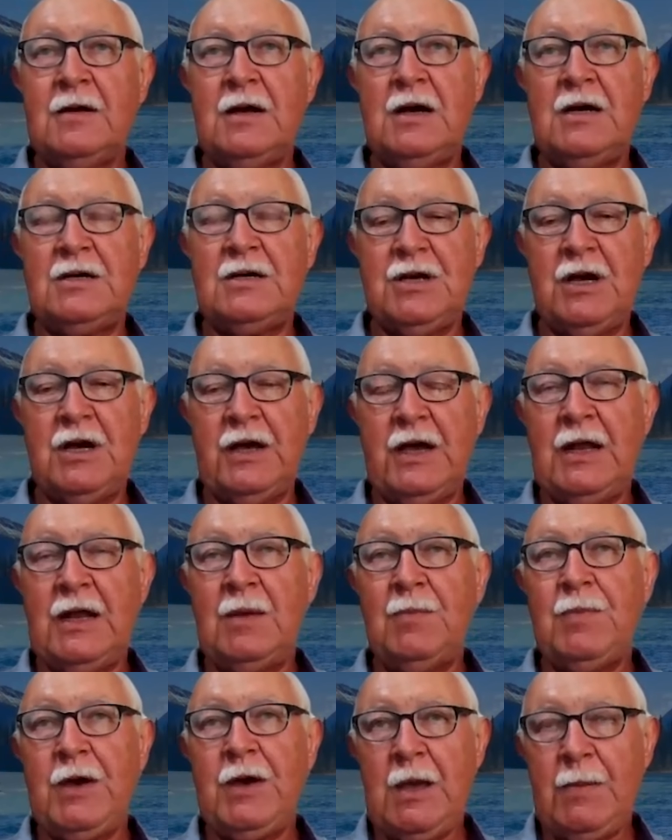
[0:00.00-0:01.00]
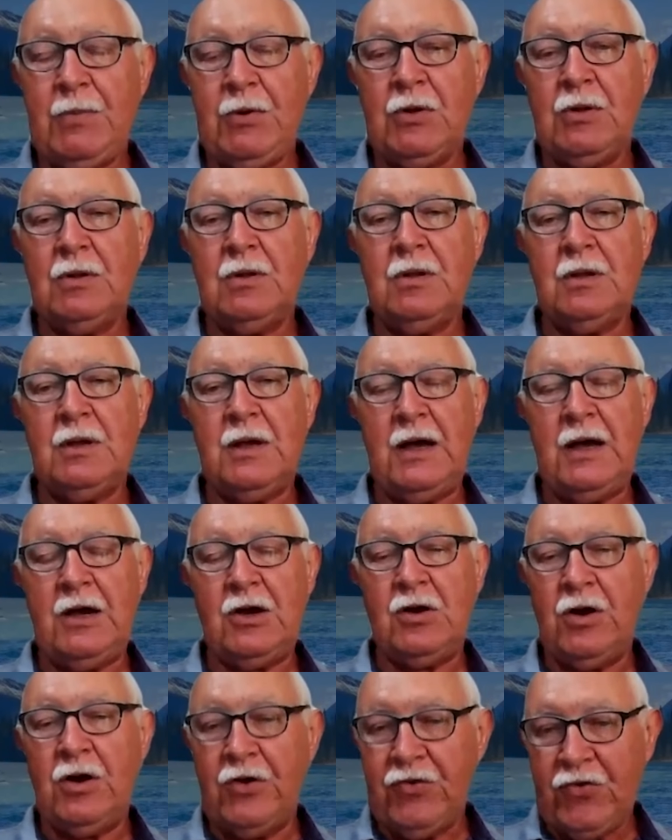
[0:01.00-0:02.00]
Uh, so getting people, uh,
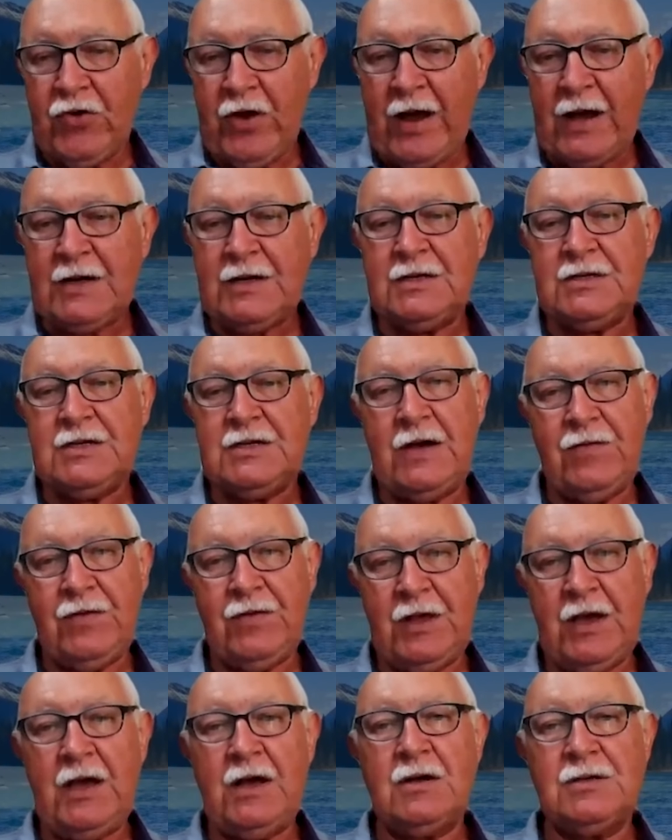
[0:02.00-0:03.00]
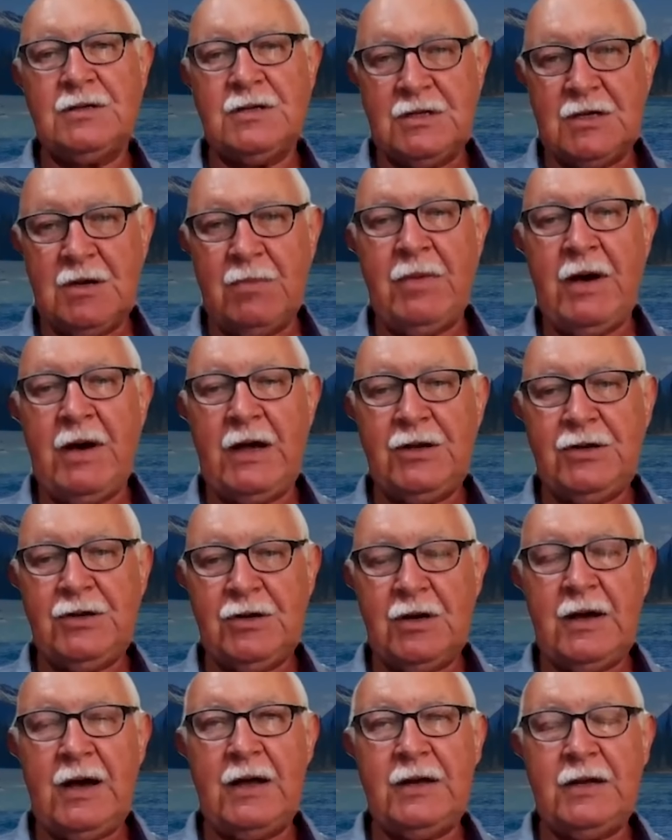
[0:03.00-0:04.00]
contractors, everything else is a
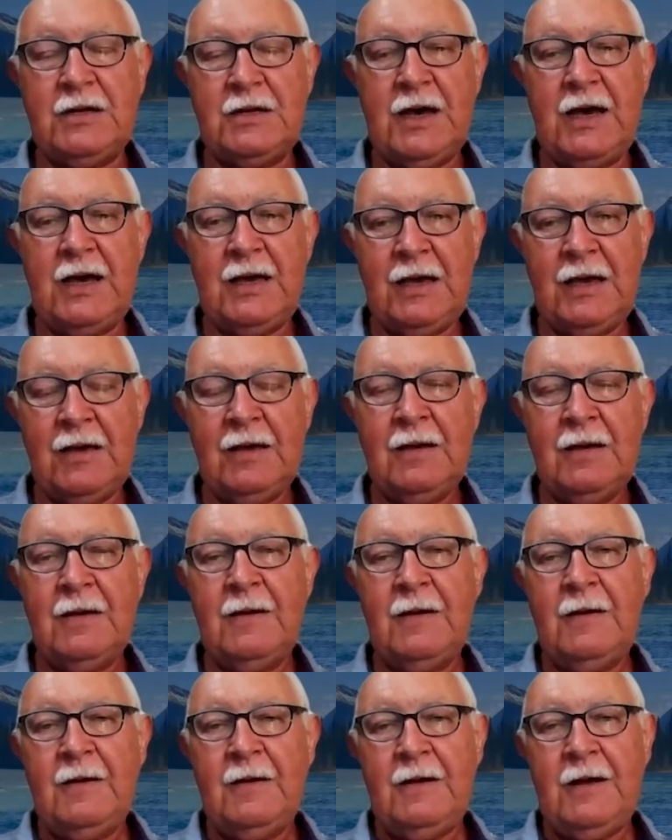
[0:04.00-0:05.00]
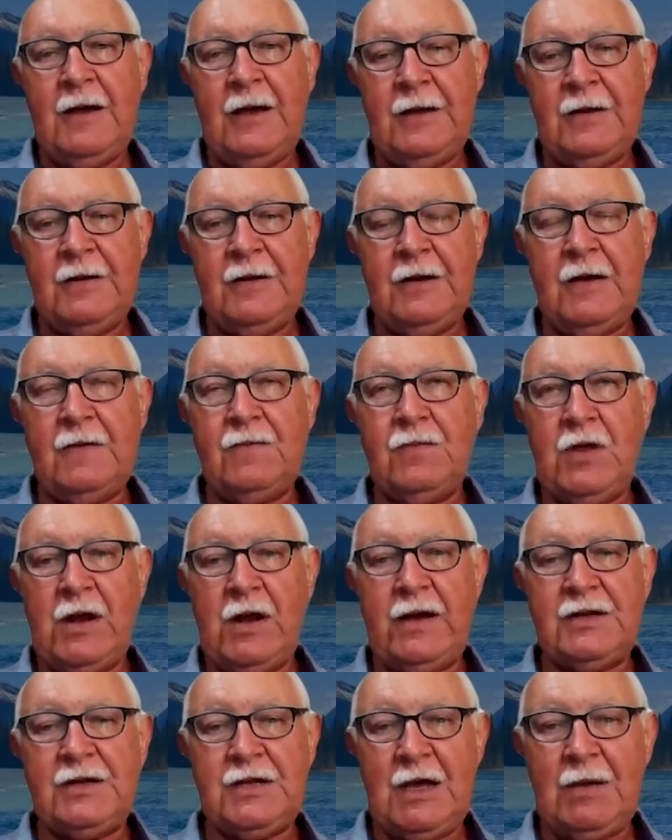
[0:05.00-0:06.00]
major undertaking, and uh, you know
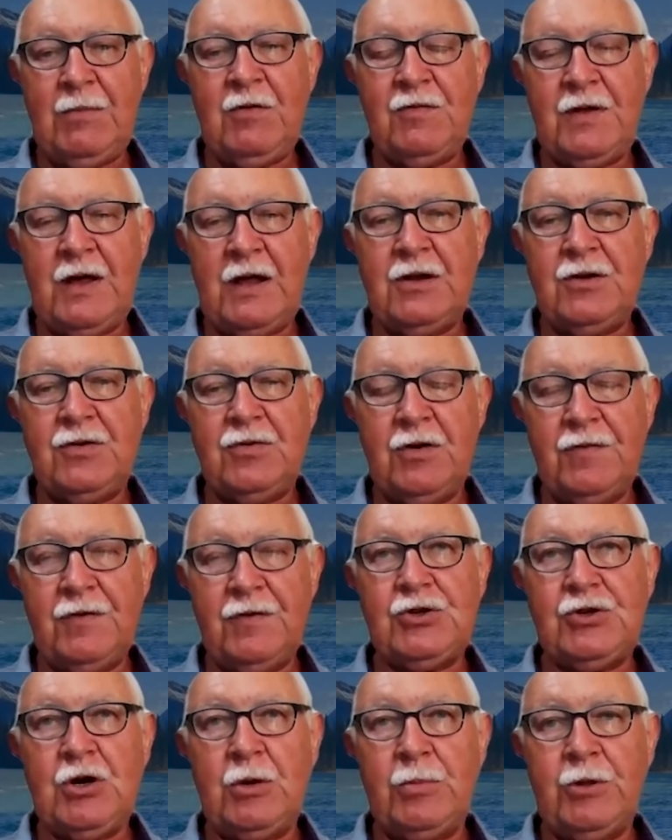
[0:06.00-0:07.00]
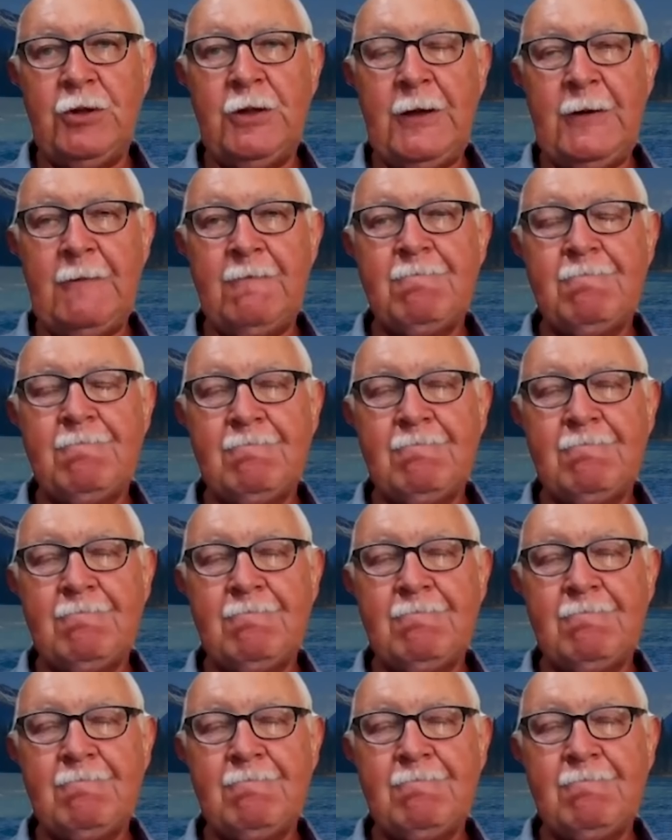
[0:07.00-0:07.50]
our team have done a terrific job on that.